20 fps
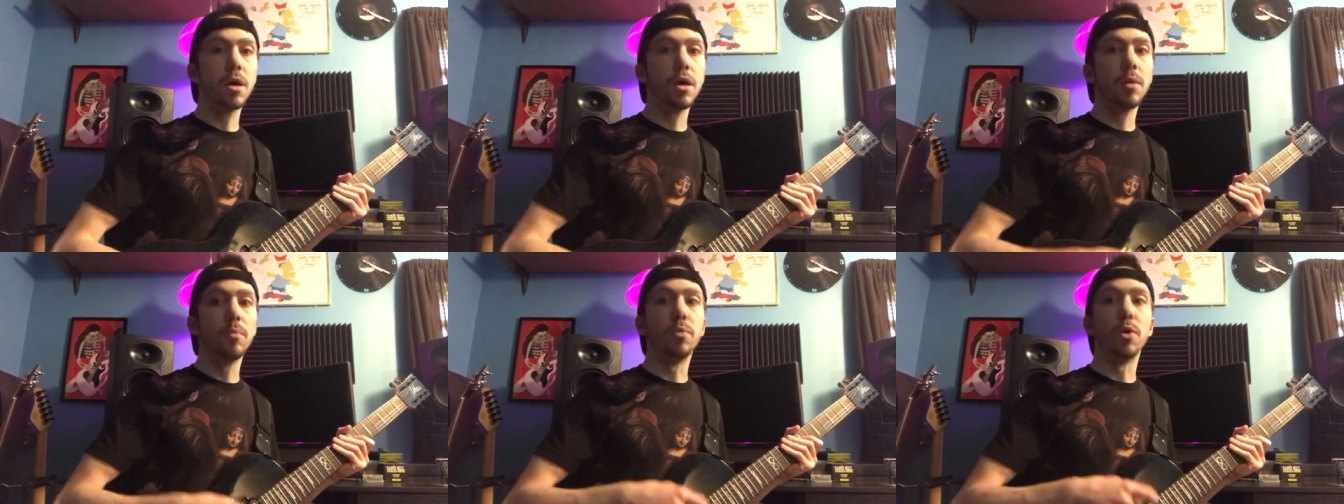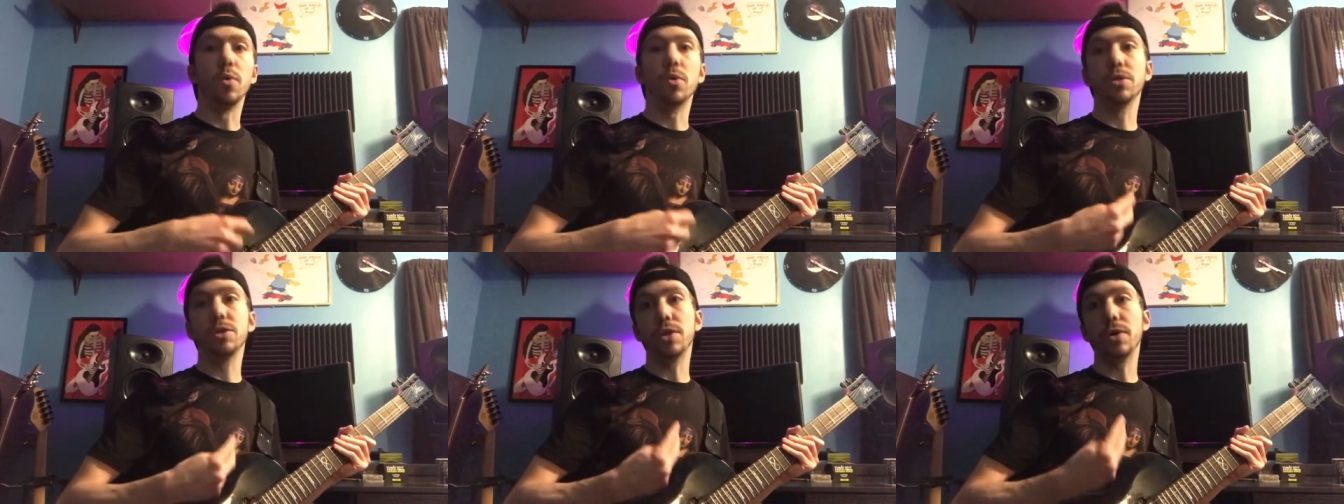but
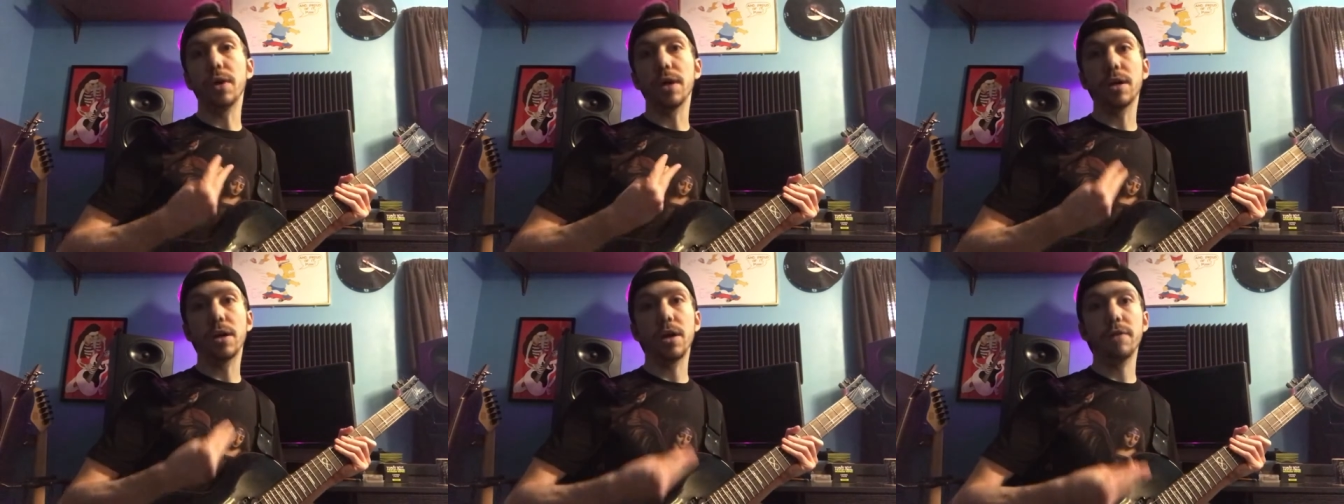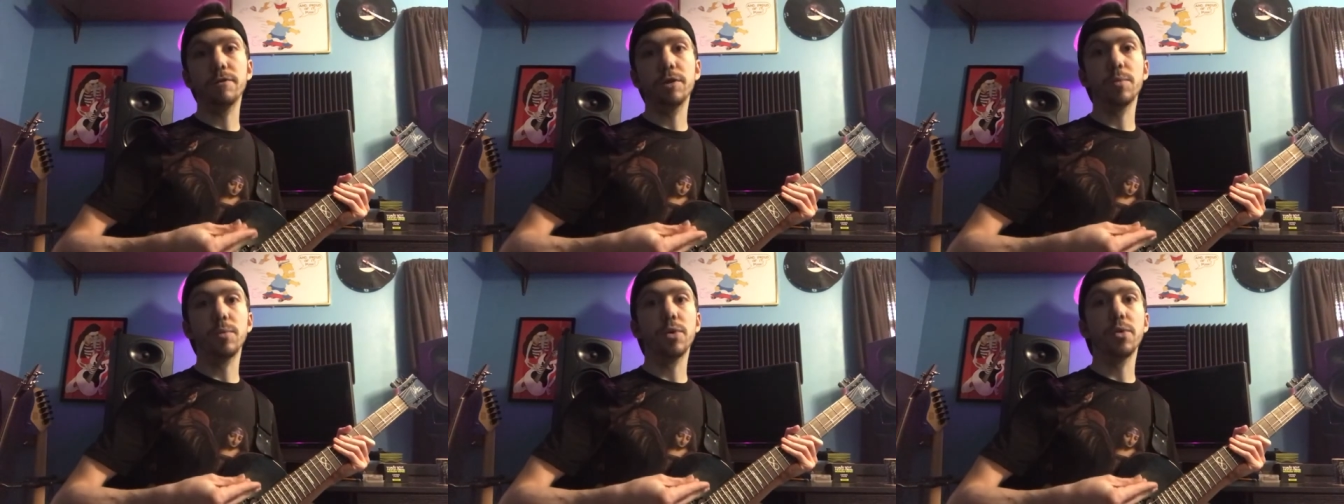once you get
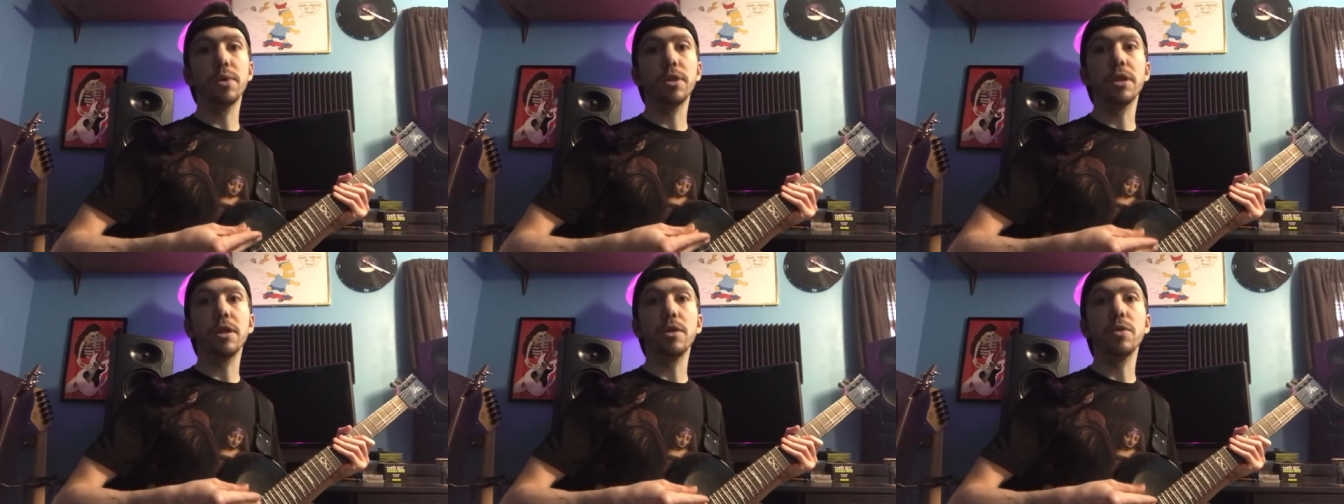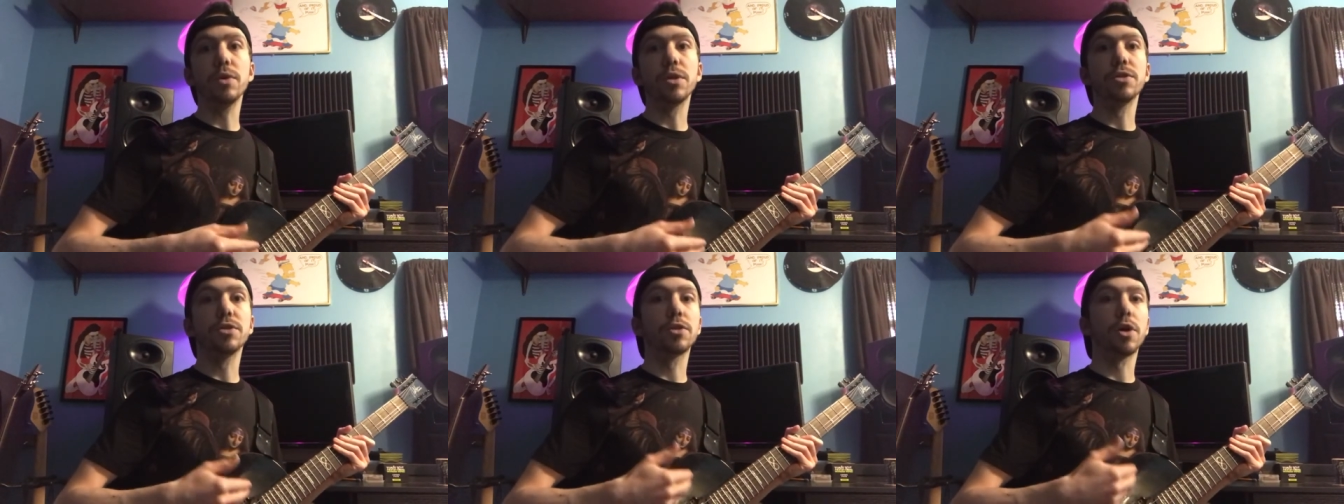comfortable with it, you
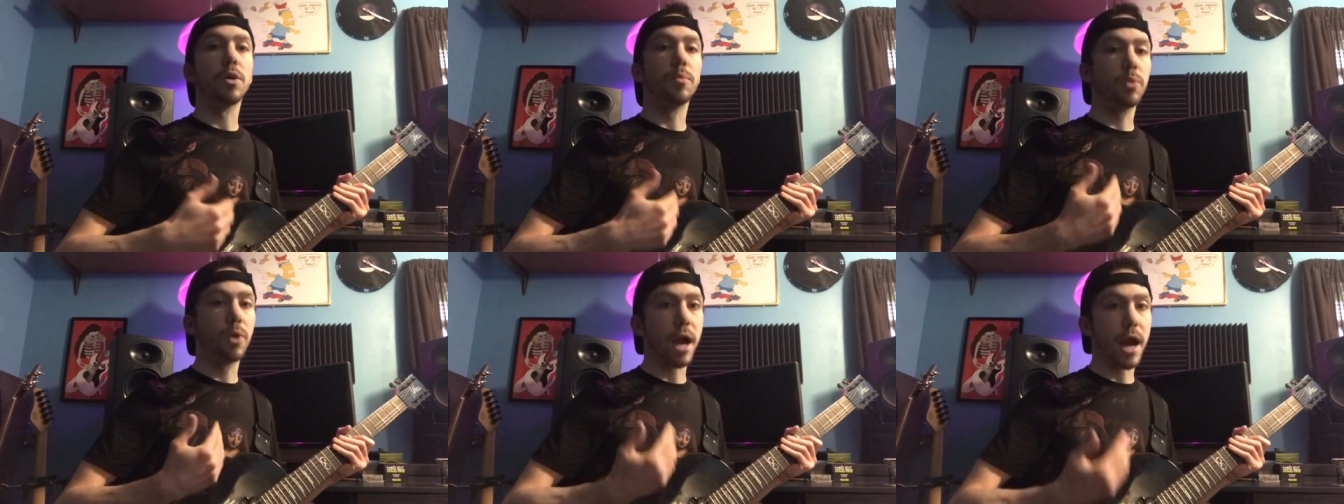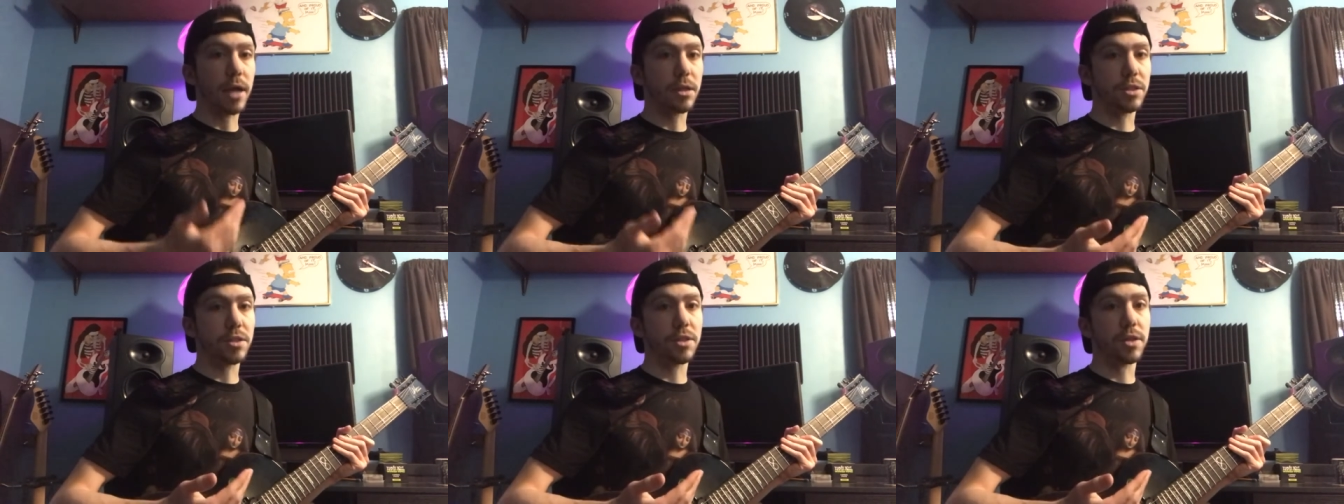can start
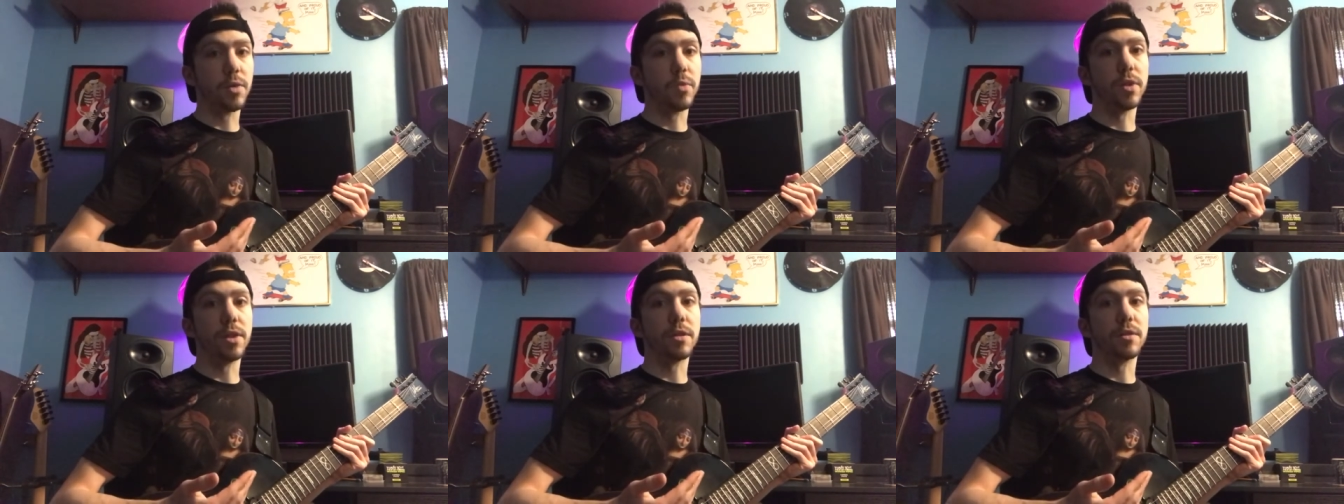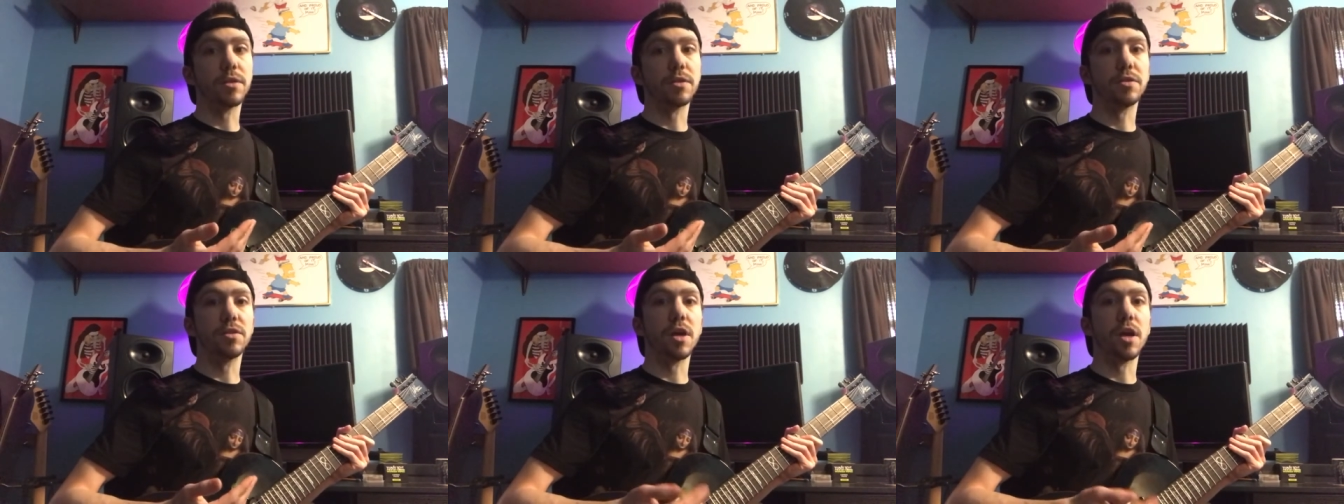practicing with it the
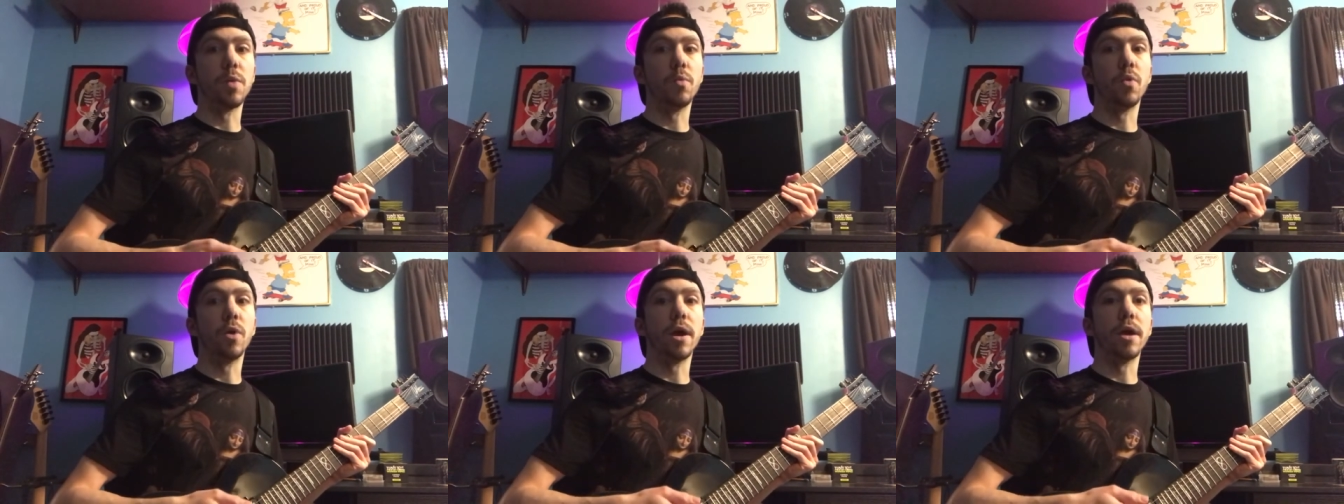same way.